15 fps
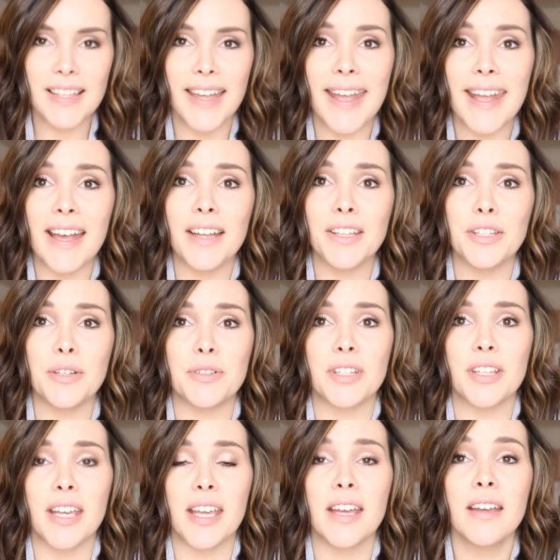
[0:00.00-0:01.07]
And
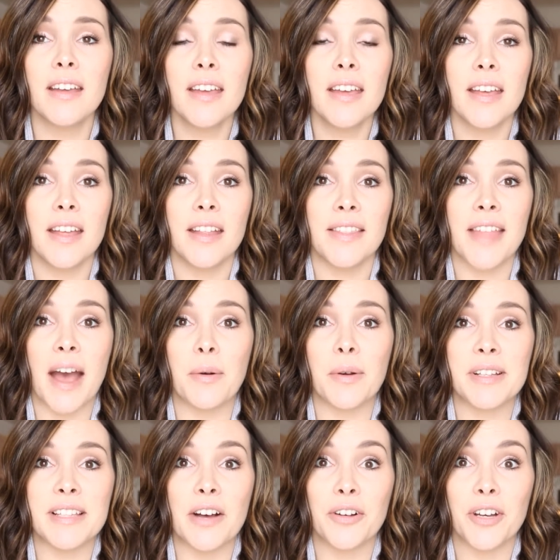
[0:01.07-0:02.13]
usually that
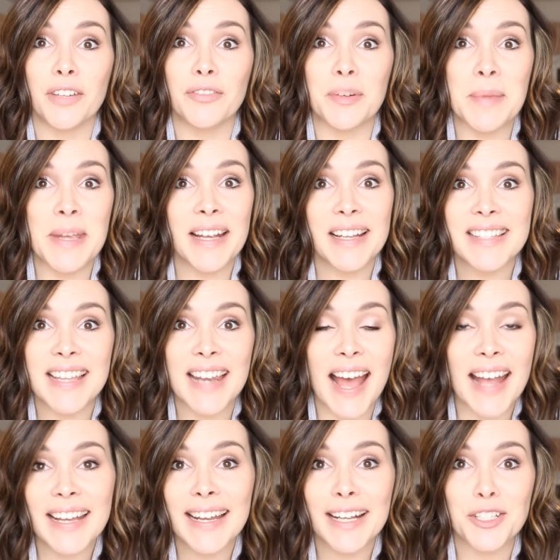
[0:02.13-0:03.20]
works out good for me because then
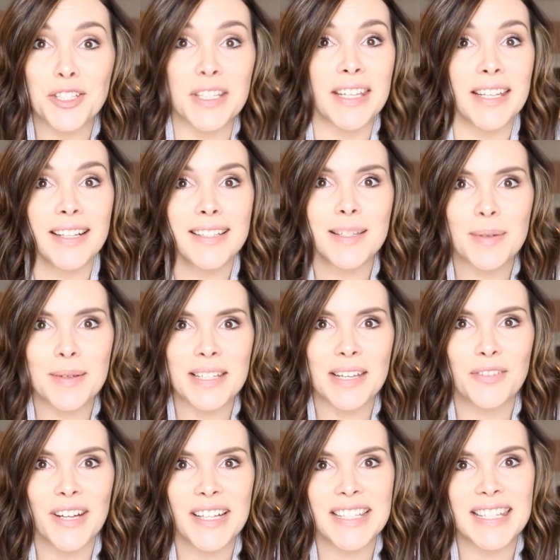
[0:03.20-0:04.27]
I can actually eat because sometimes I
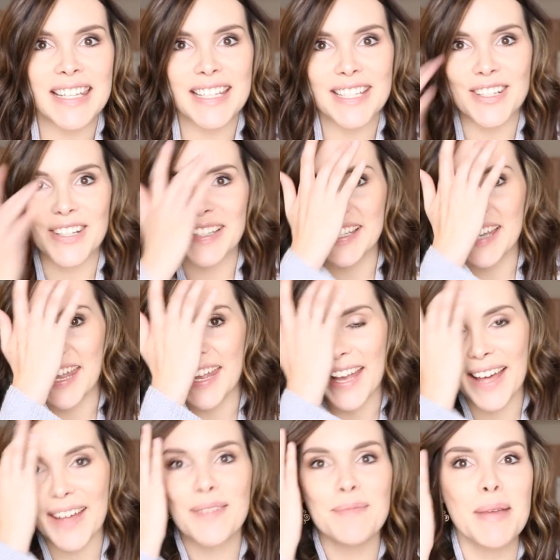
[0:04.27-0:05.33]
forget to eat during the day.
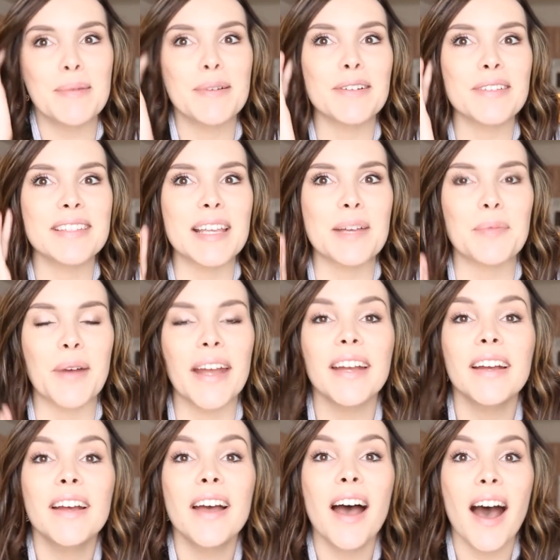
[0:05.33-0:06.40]
Maybe you're the same way.
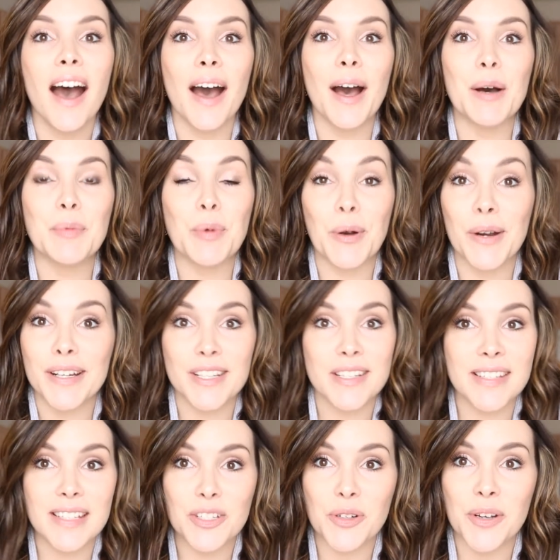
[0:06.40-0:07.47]
Um, or I
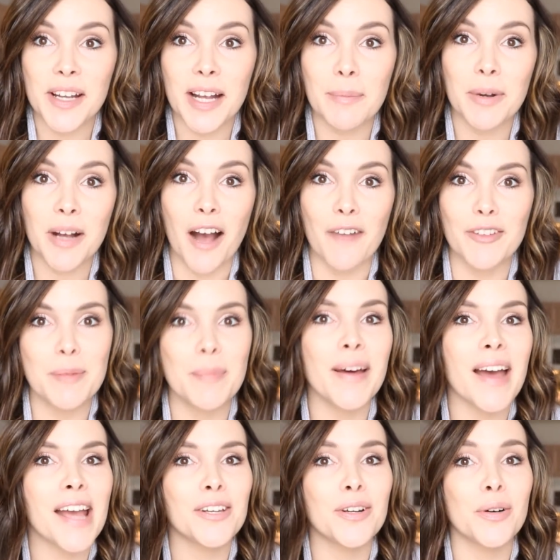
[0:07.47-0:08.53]
just enjoy a cup of coffee.
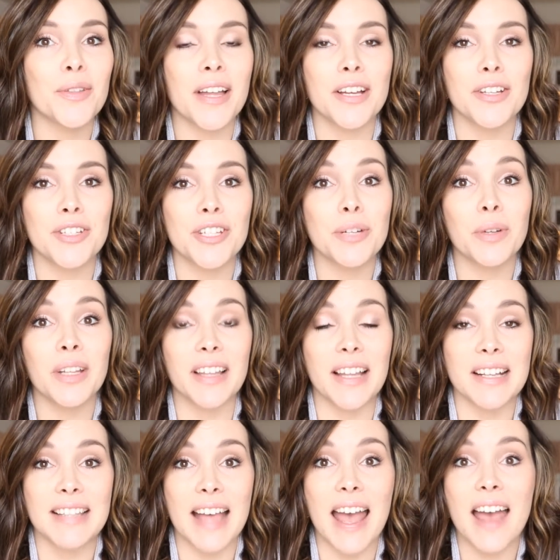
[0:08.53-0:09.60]
But I know that she really
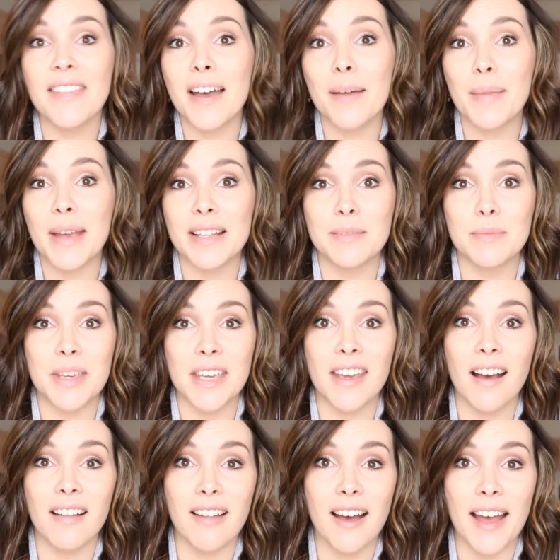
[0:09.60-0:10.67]
likes that and that makes
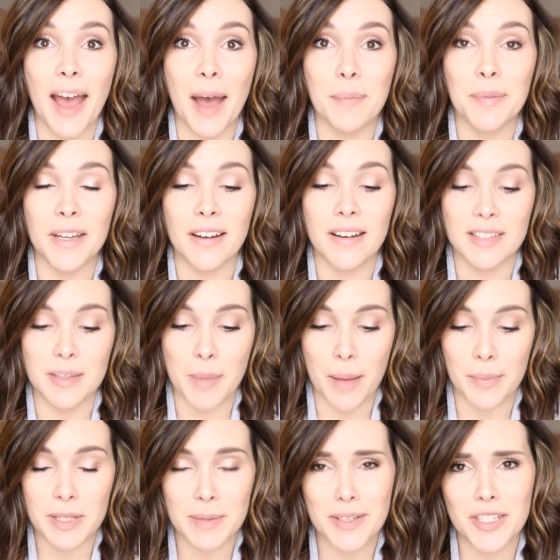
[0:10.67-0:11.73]
me a lot happier as a
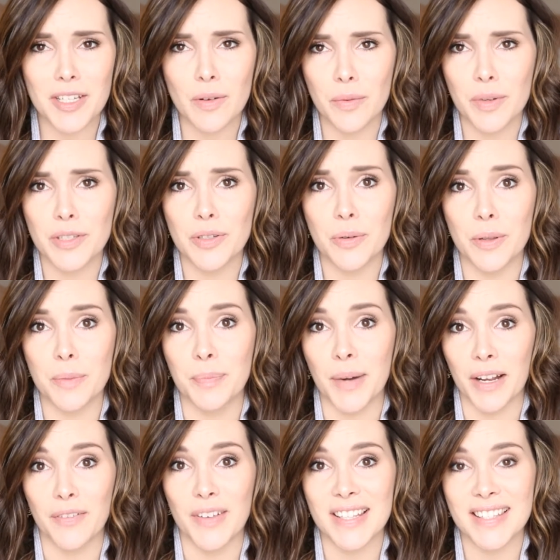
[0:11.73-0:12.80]
mom, especially when we do it with
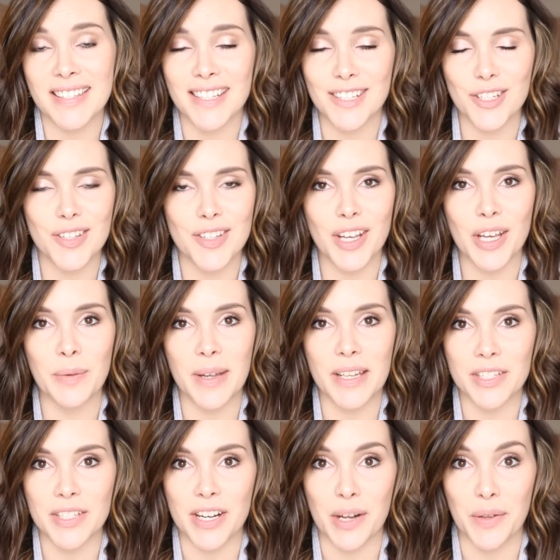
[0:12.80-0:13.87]
breakfast. It's just a good way
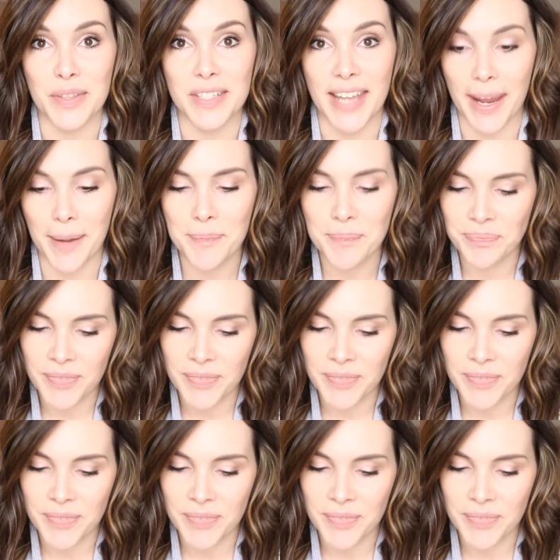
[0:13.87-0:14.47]
to start out the day.